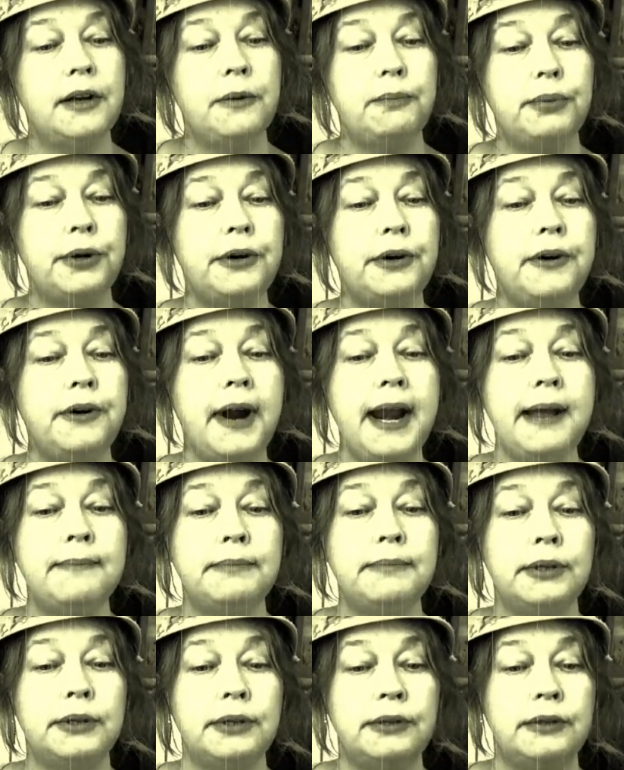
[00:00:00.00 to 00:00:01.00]

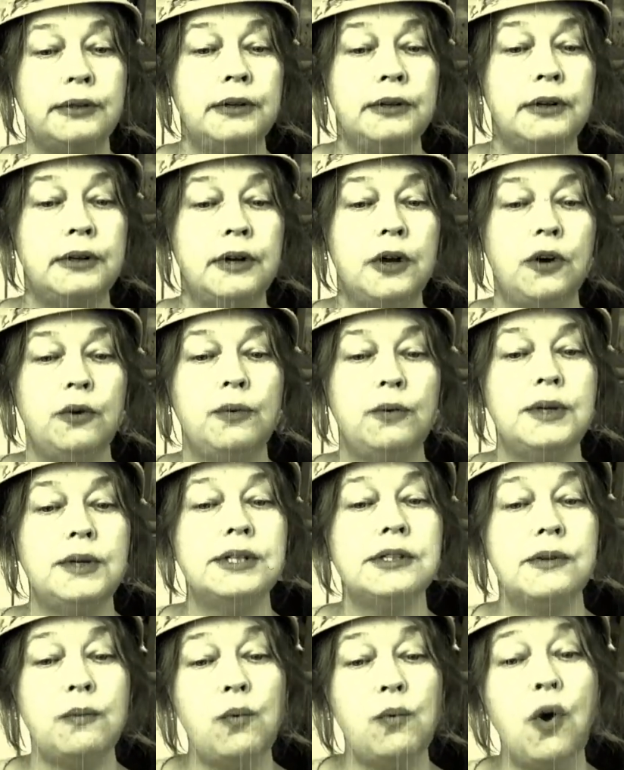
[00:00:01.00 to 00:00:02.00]
peramble with
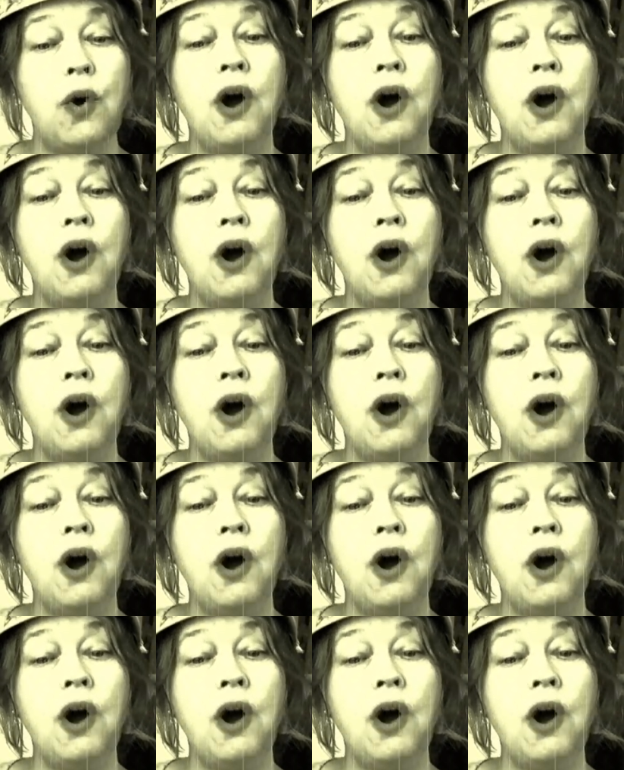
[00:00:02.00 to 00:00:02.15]
some war